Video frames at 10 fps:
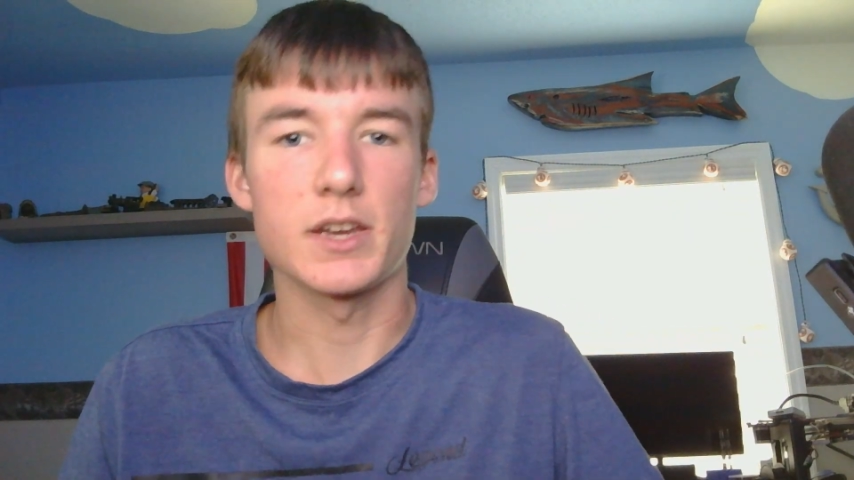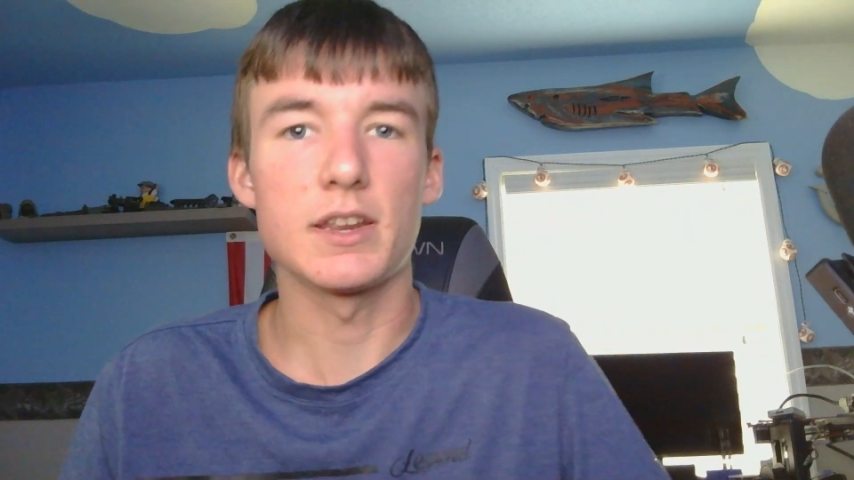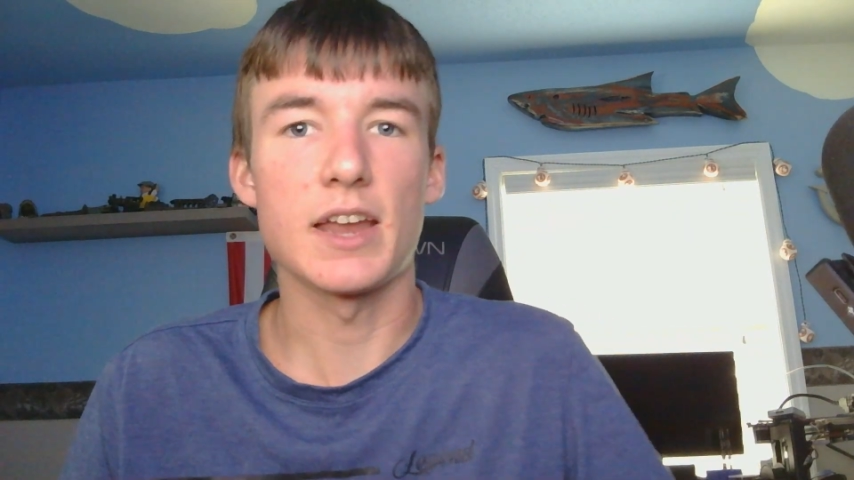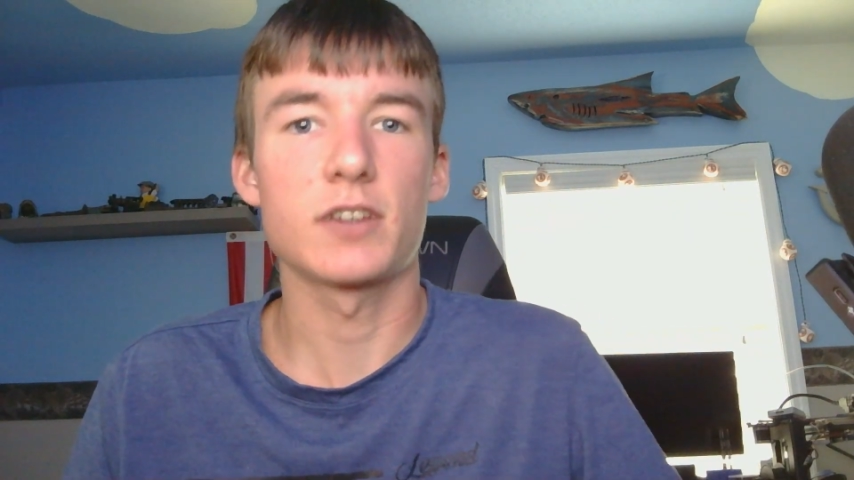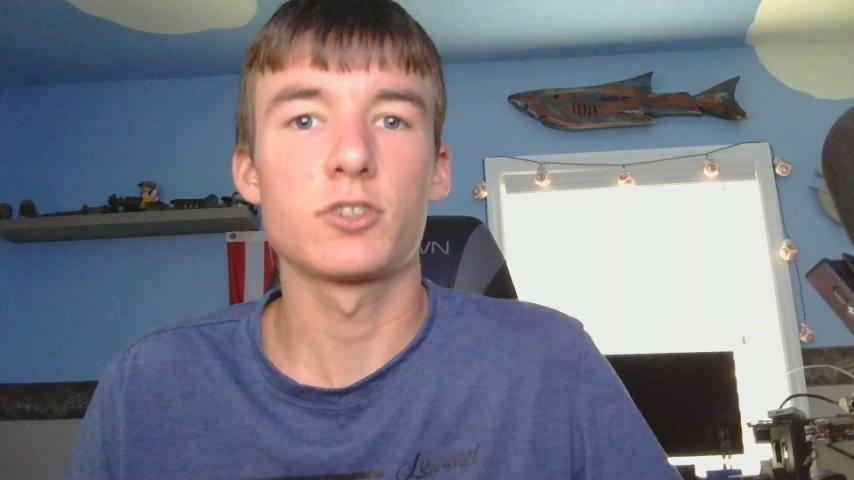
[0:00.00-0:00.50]
It
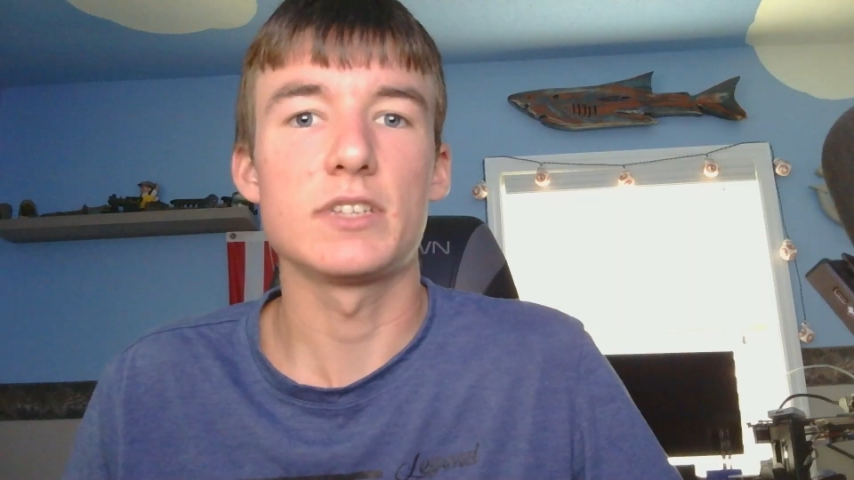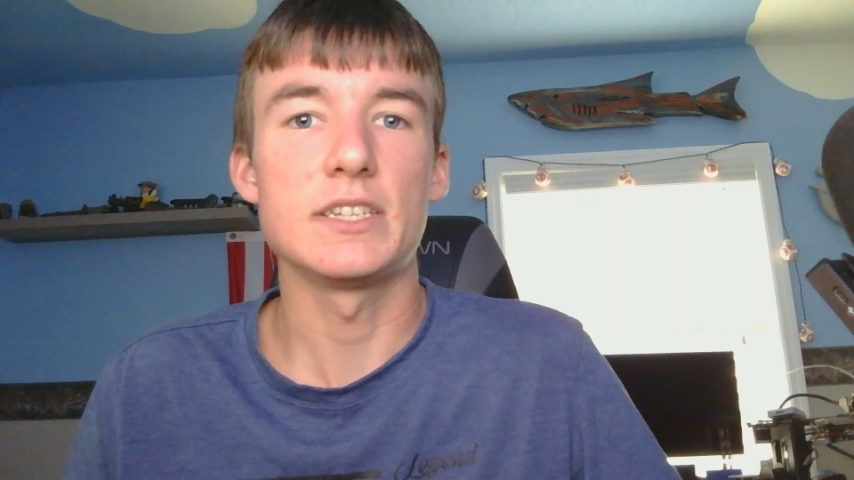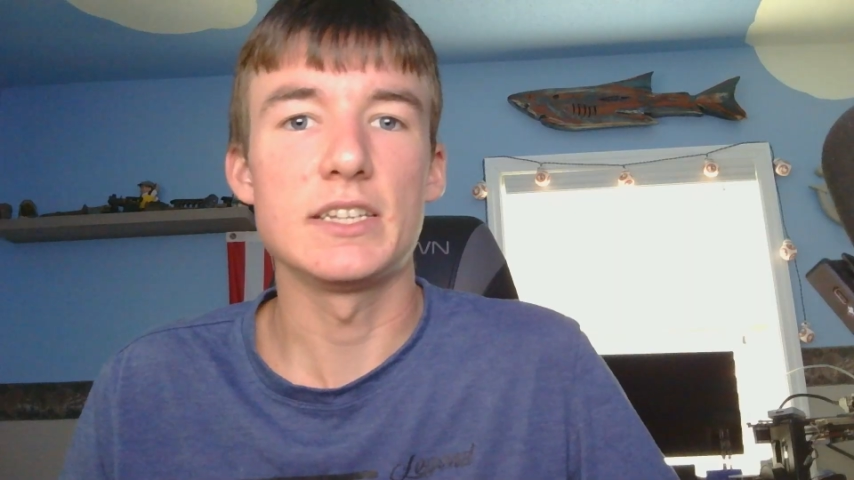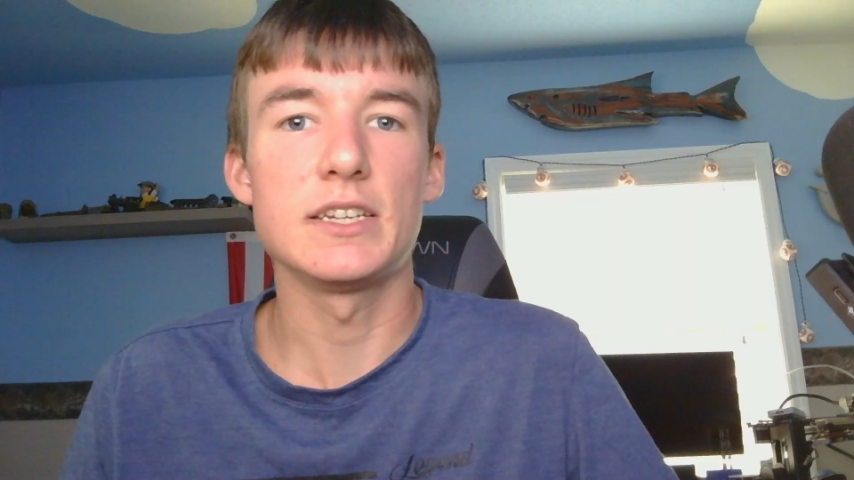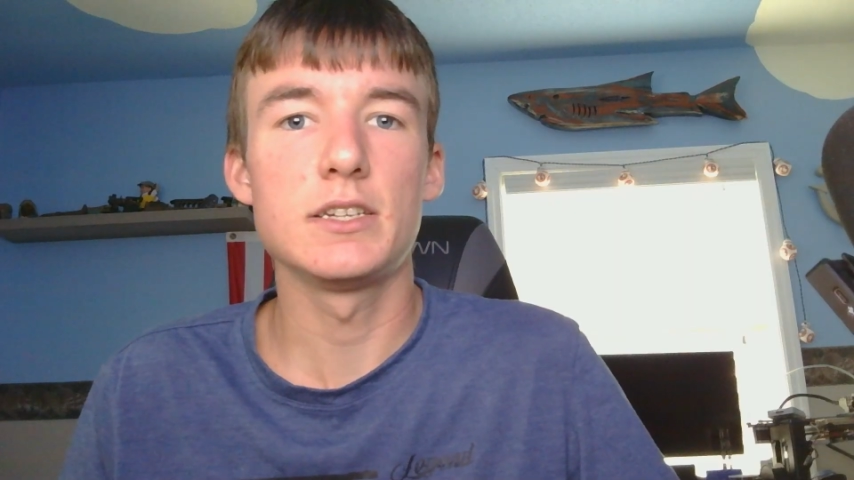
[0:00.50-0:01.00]
actually
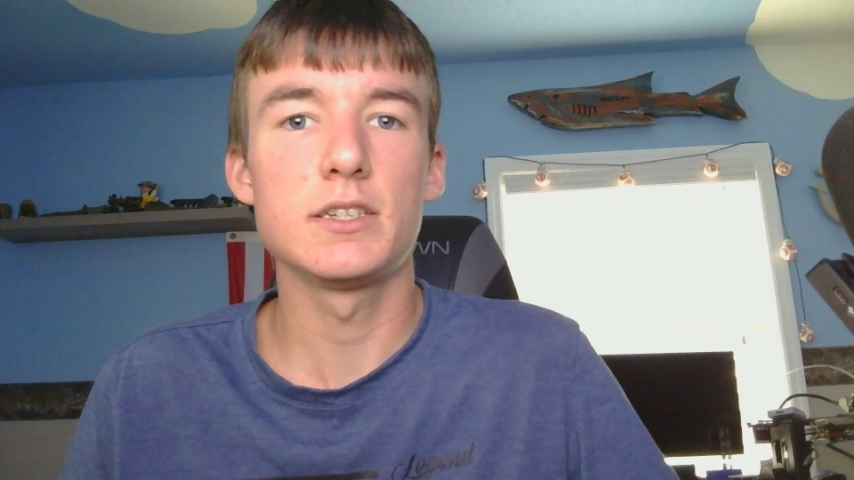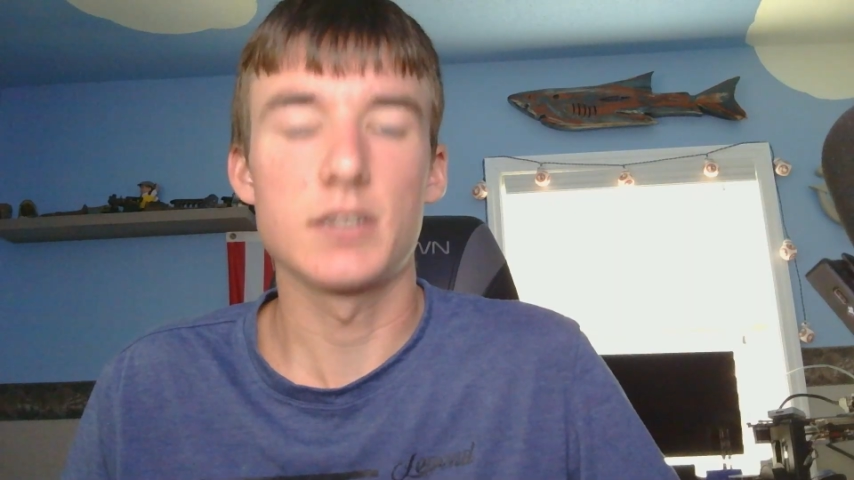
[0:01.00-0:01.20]
didn't